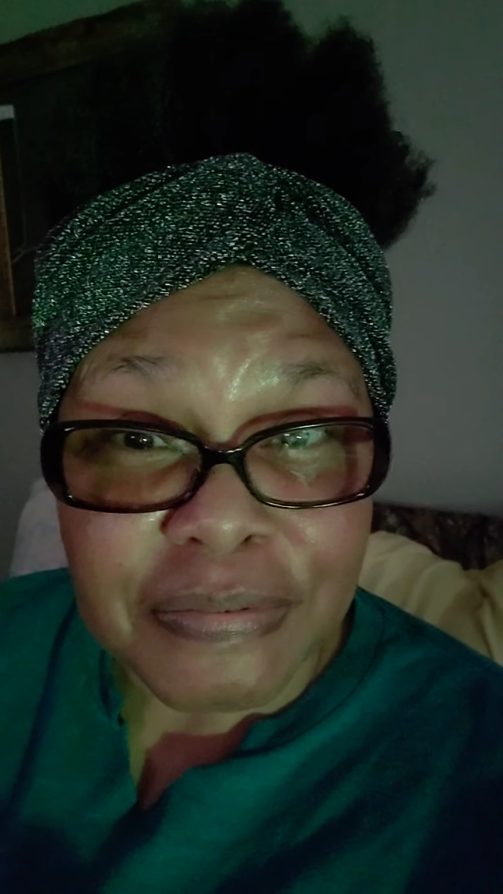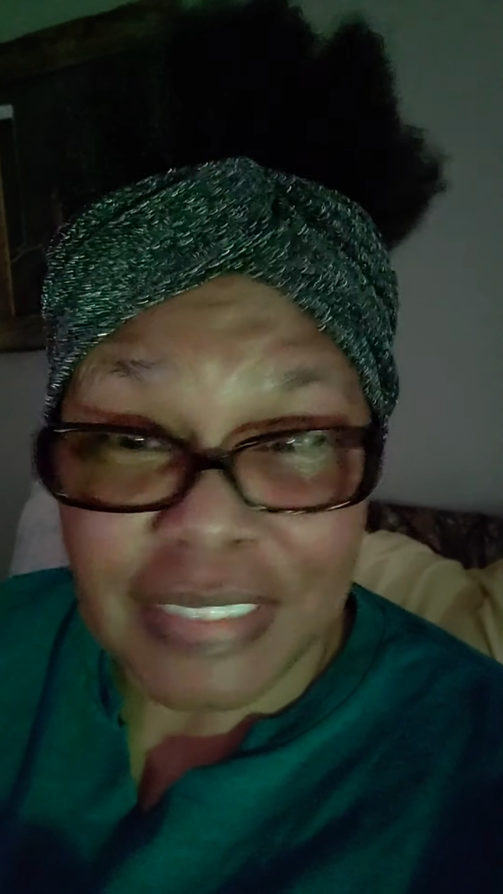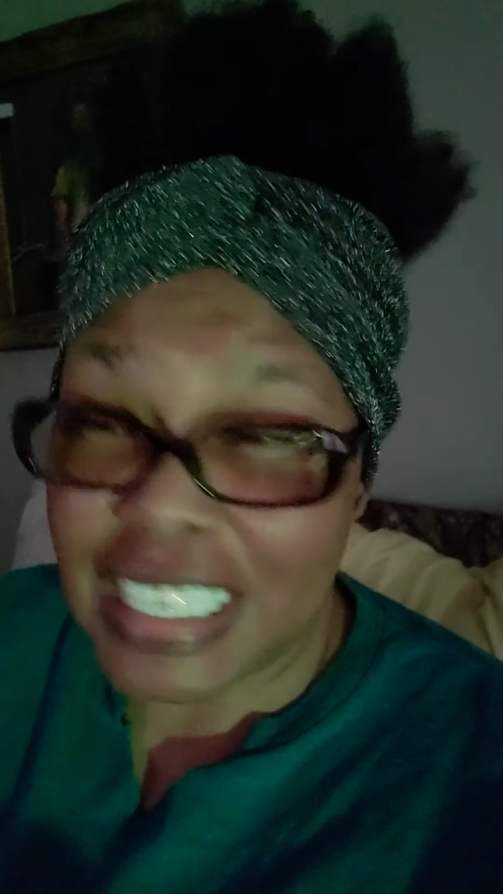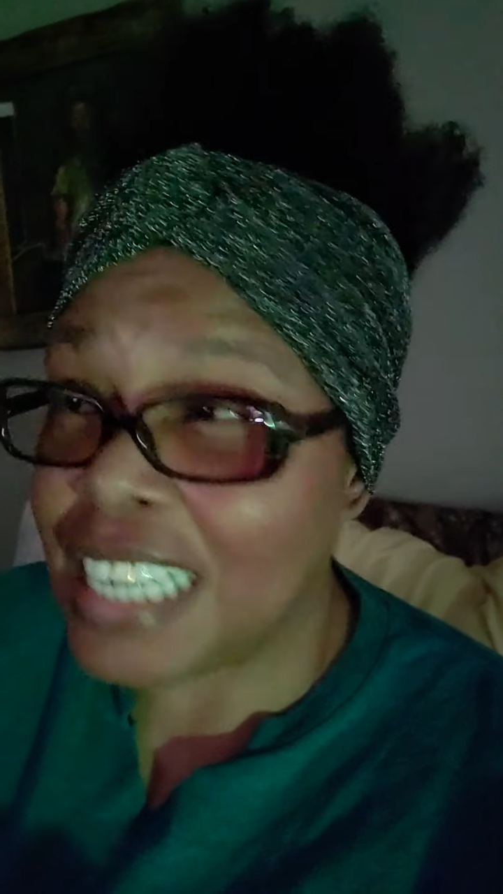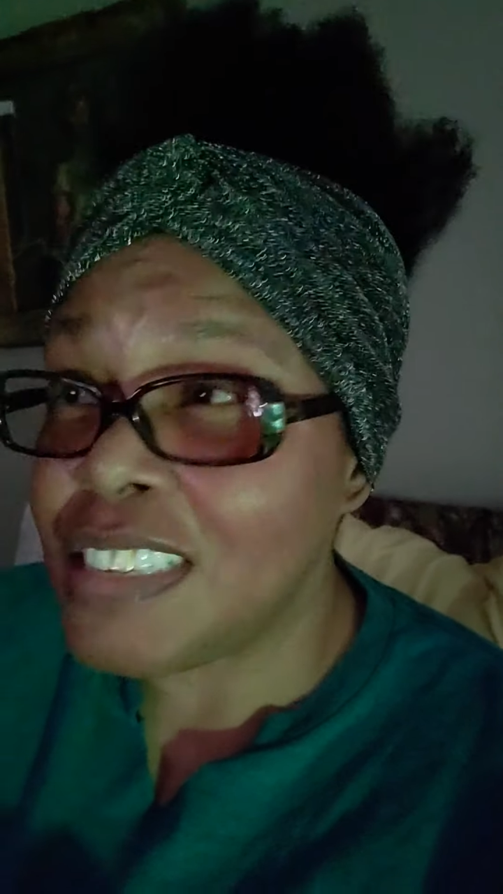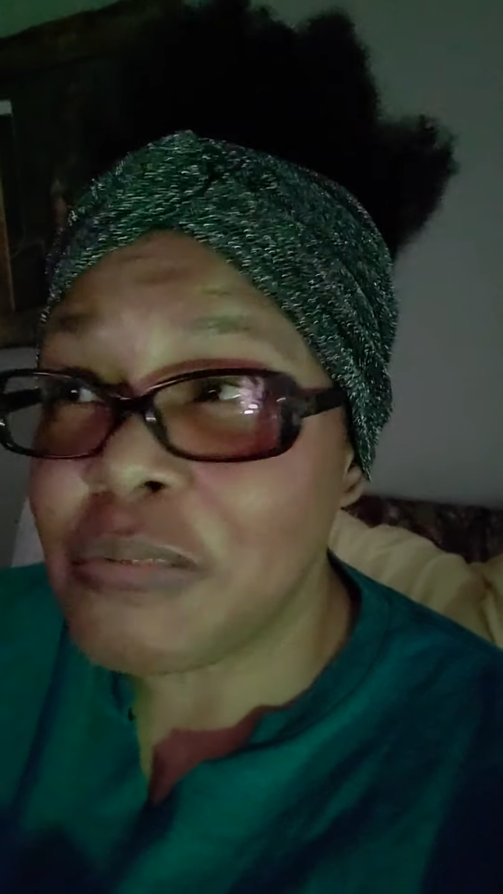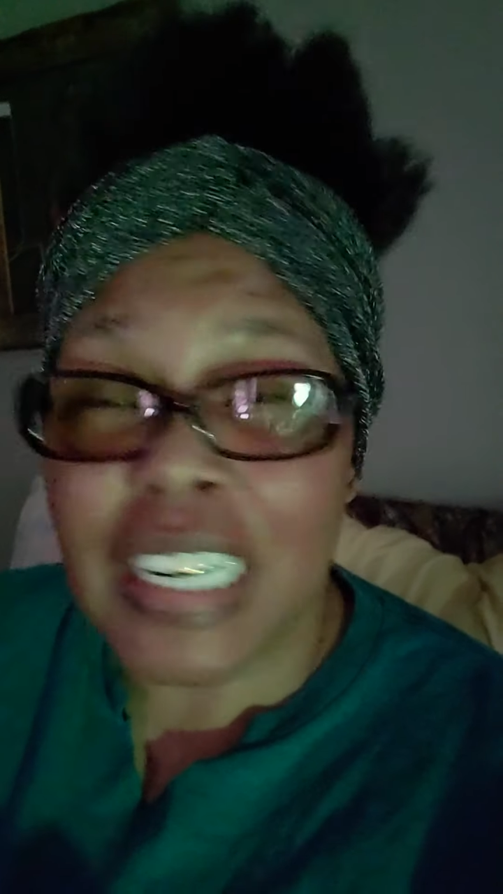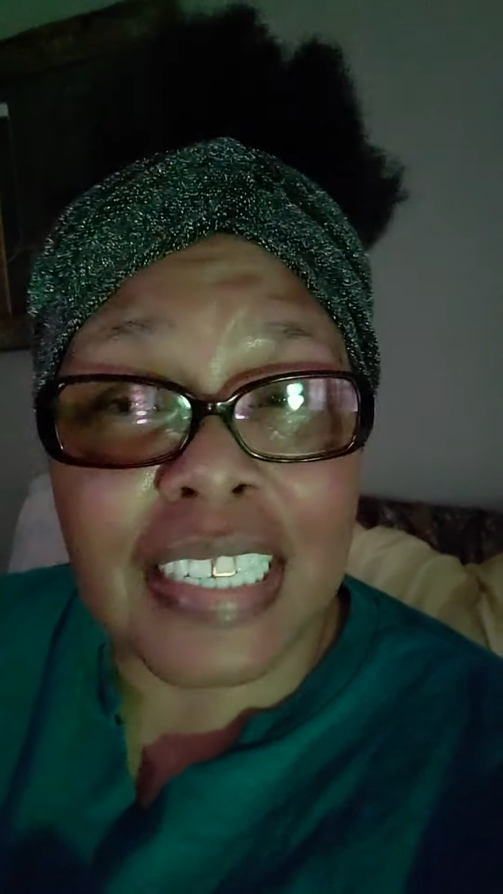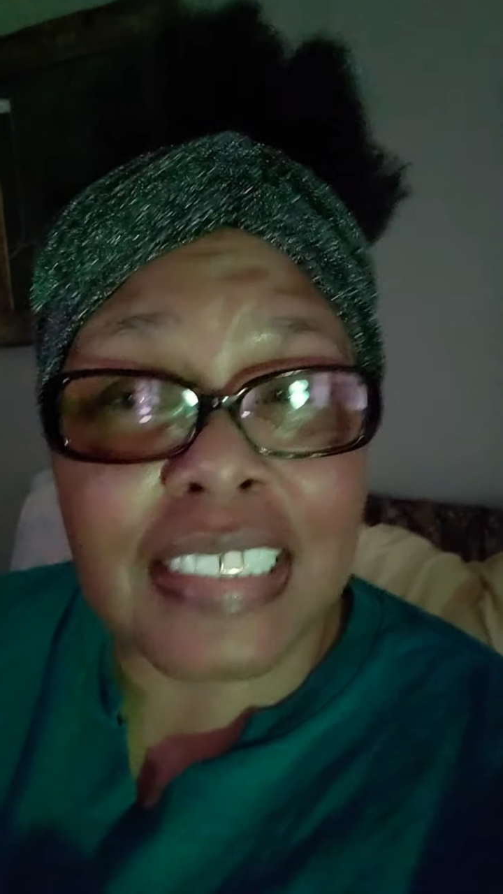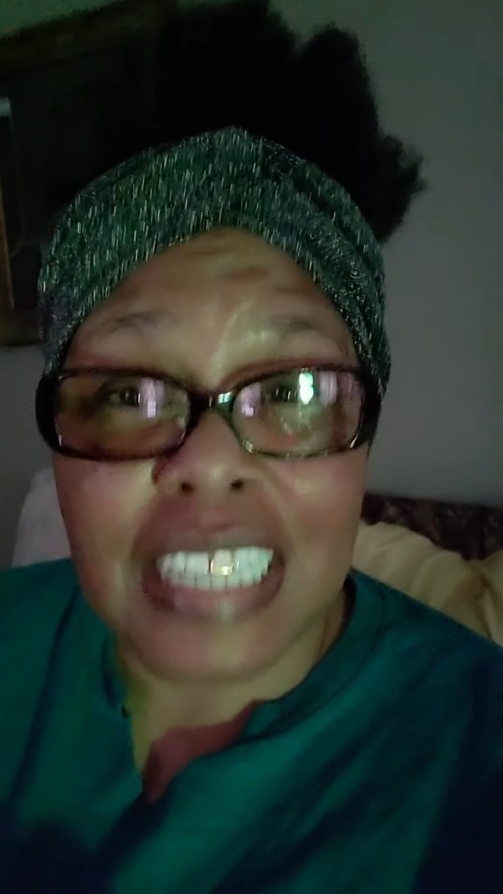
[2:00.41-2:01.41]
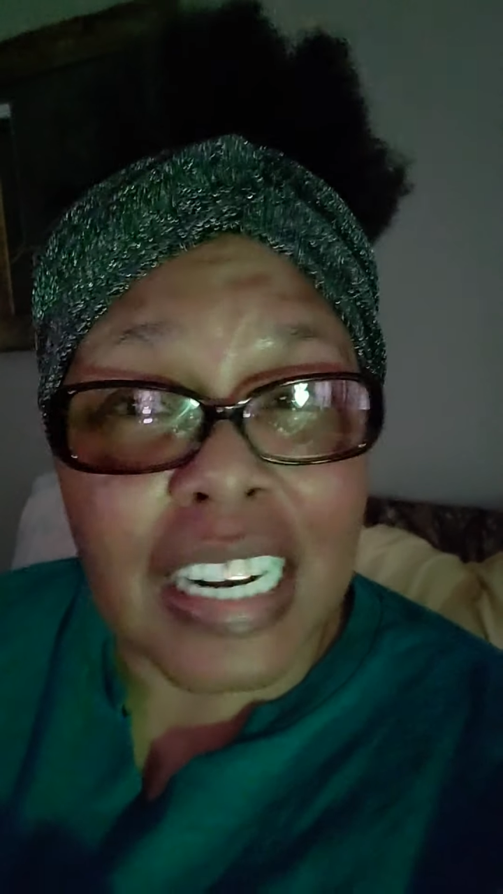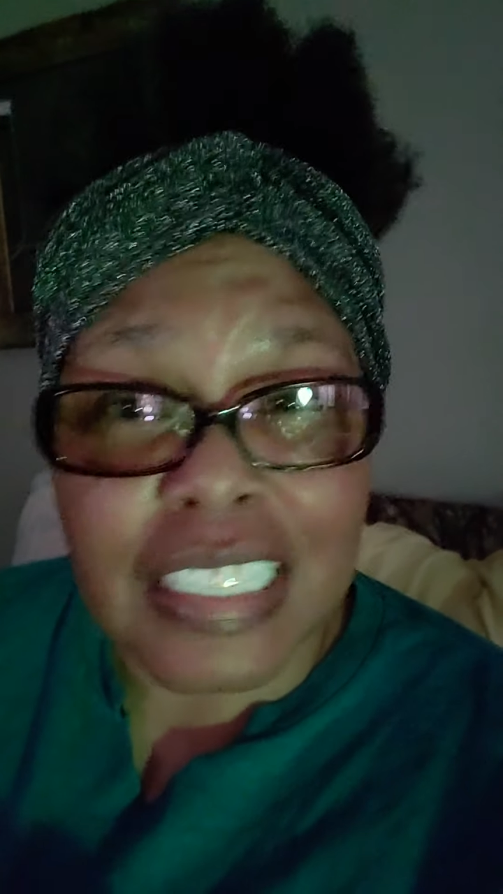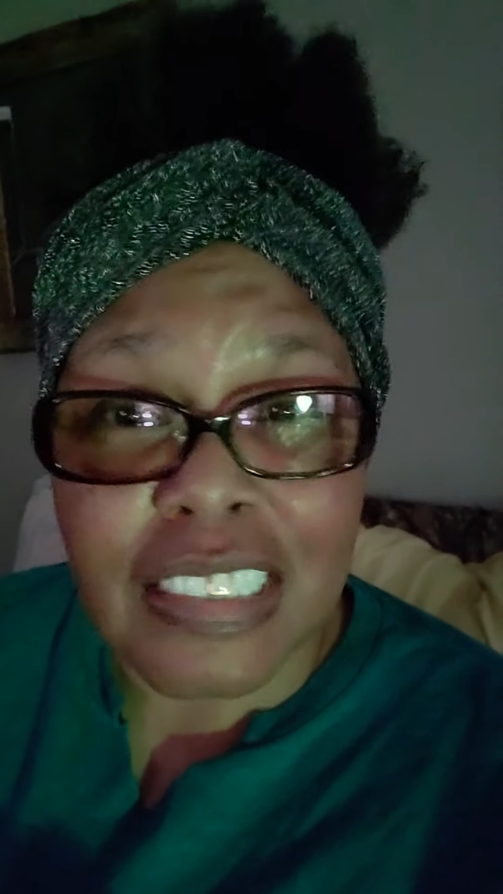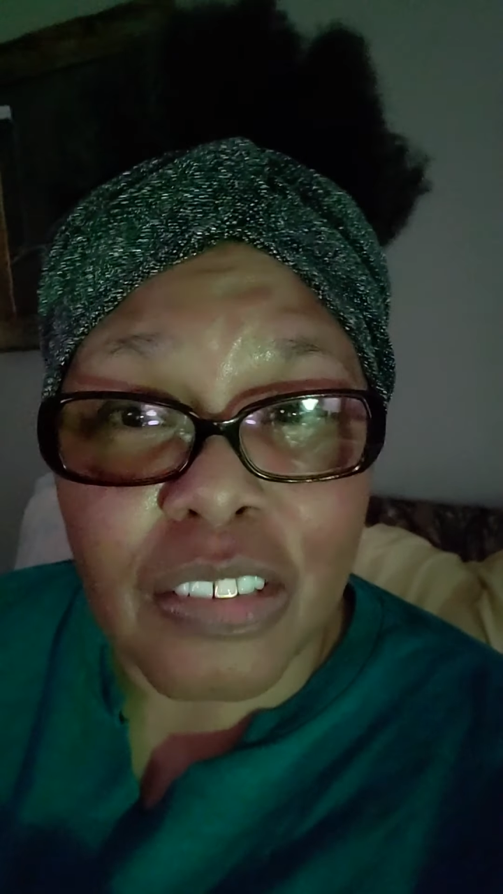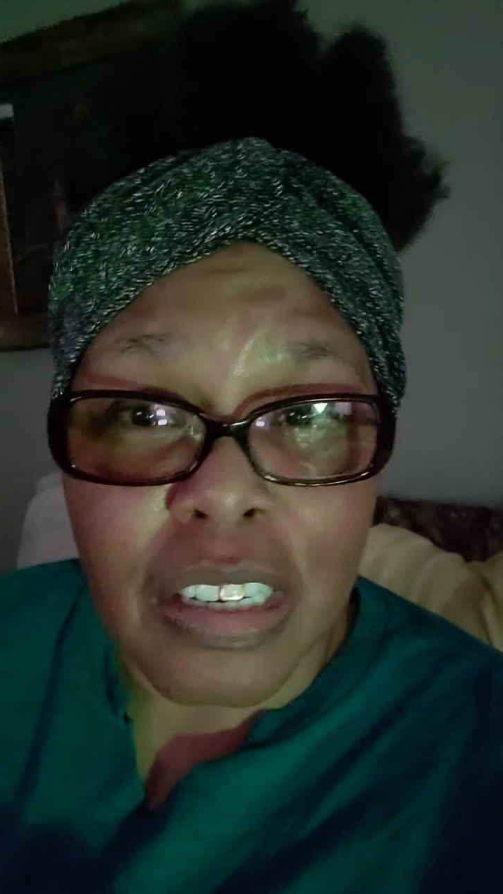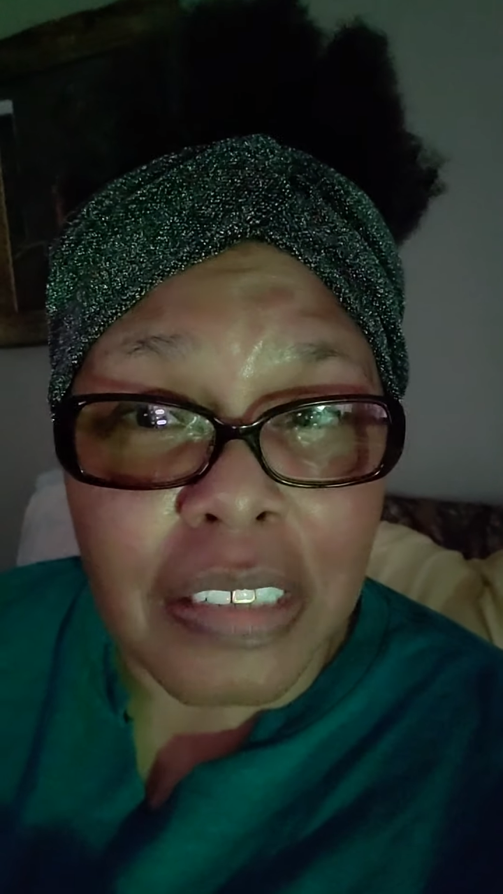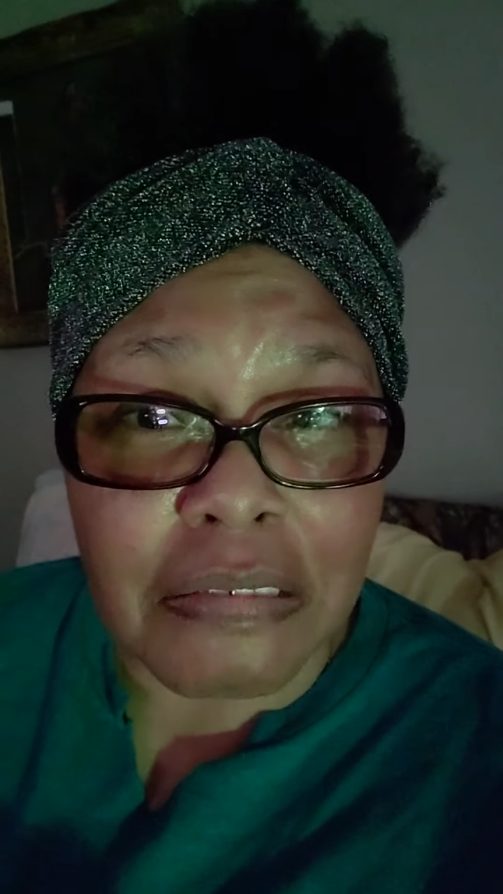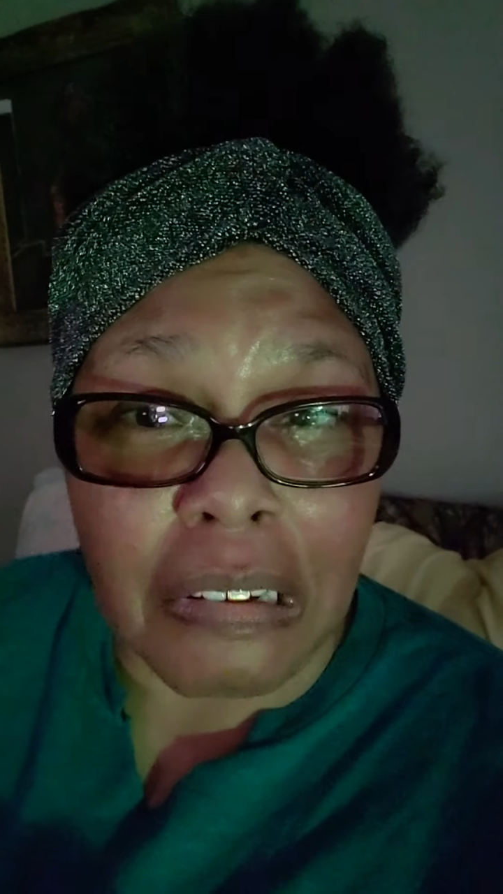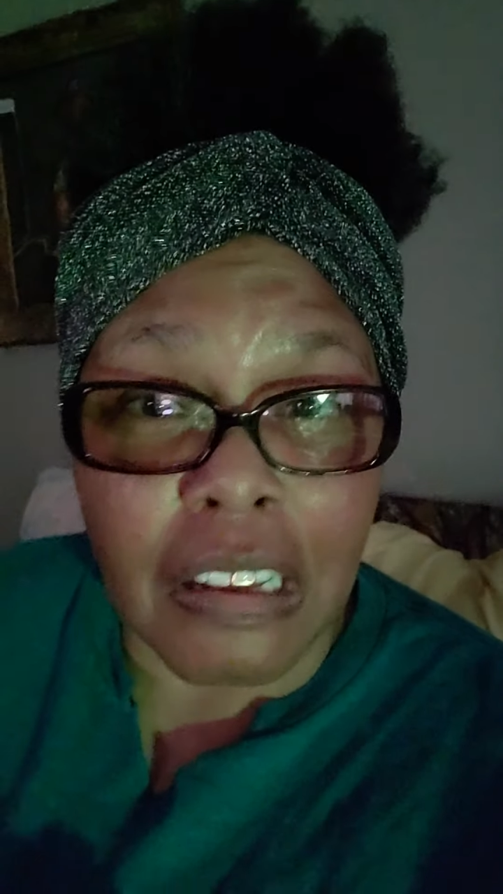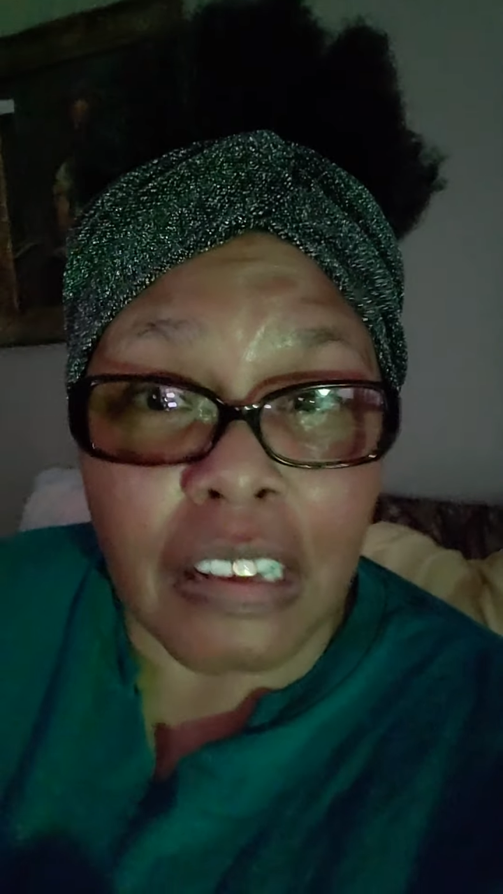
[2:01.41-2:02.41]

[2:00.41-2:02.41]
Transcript: And that's what he said. He started,